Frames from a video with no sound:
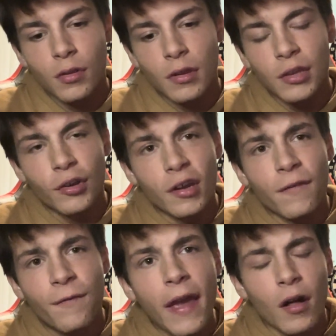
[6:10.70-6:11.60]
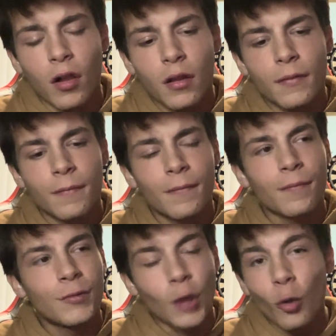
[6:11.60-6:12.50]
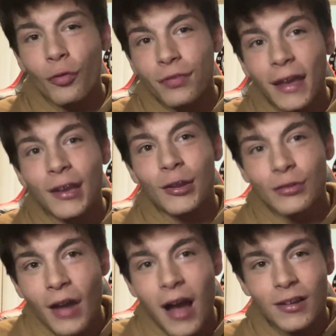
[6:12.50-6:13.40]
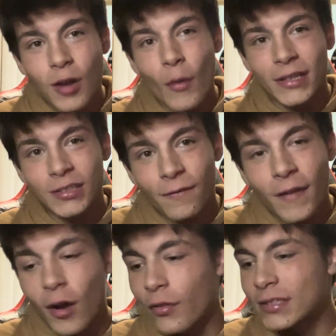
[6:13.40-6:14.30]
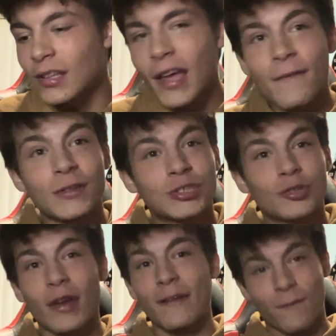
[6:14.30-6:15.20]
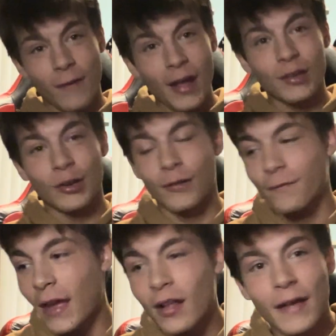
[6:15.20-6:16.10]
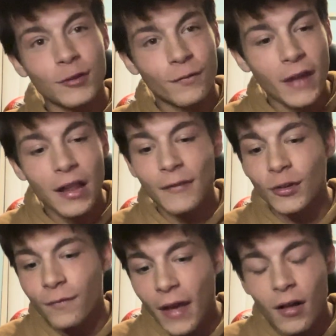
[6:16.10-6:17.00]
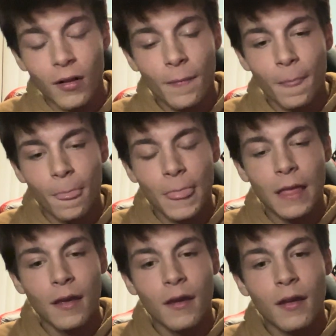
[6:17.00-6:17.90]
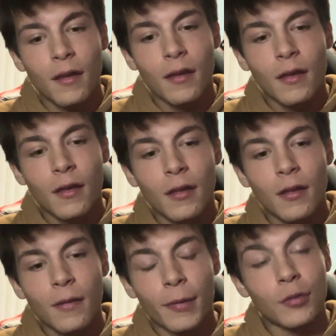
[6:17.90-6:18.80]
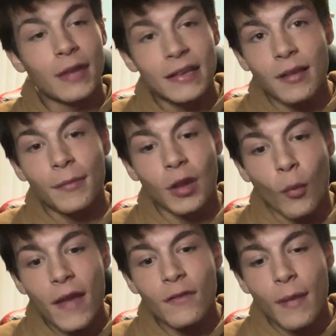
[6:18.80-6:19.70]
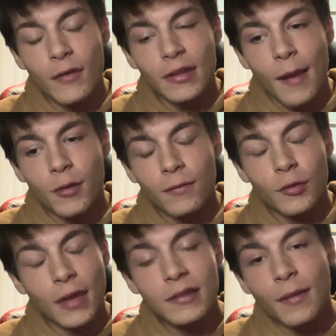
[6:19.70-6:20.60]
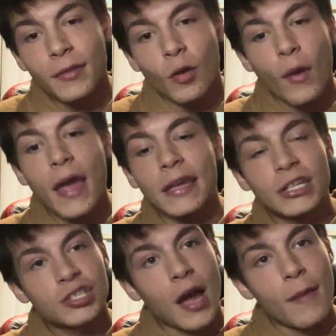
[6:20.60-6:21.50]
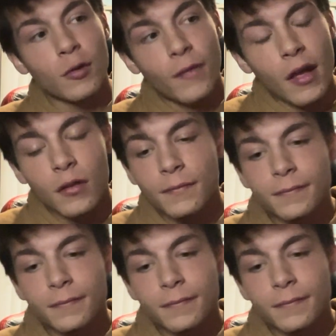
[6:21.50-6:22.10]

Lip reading: And you're going to fail. Don't think you're not going to fail. This life is straight failure, fail after fail after fail. But you take something away from every time you take something away each time you fail.